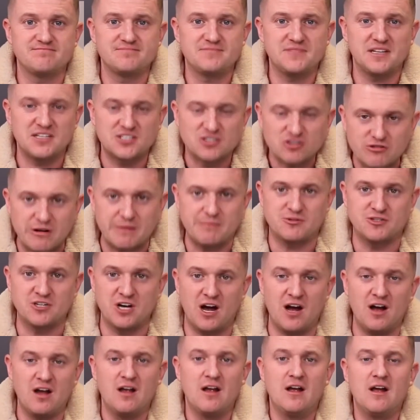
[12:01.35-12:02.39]
This
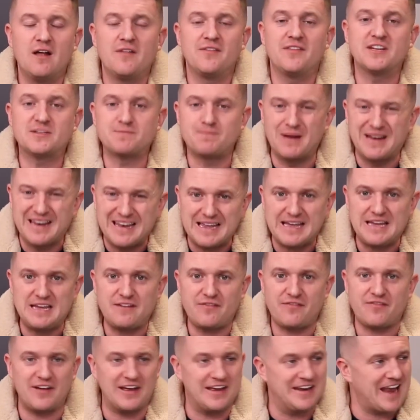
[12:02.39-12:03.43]
scripture, this
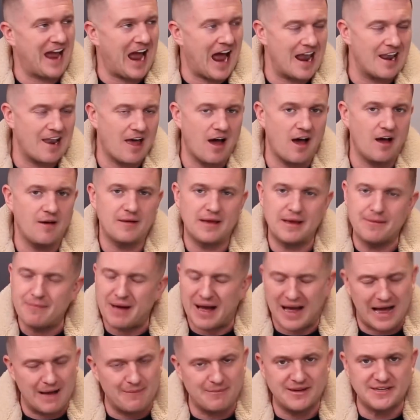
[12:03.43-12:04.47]
belief in Allah, in
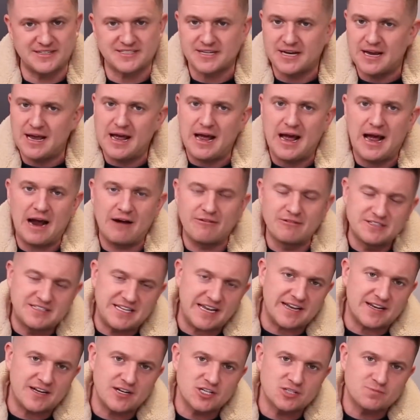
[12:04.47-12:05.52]
Muhammad, how
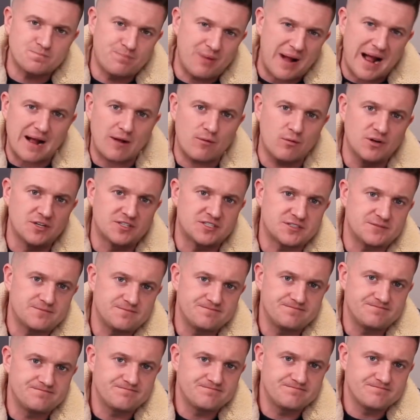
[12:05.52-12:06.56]
ridiculous, backward
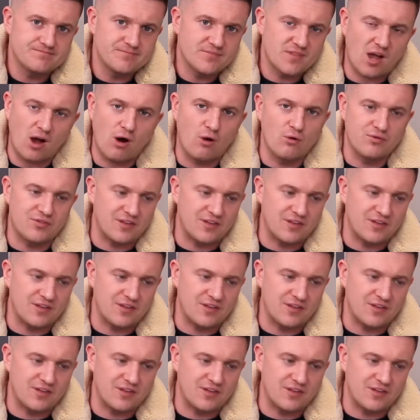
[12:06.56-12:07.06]
the whole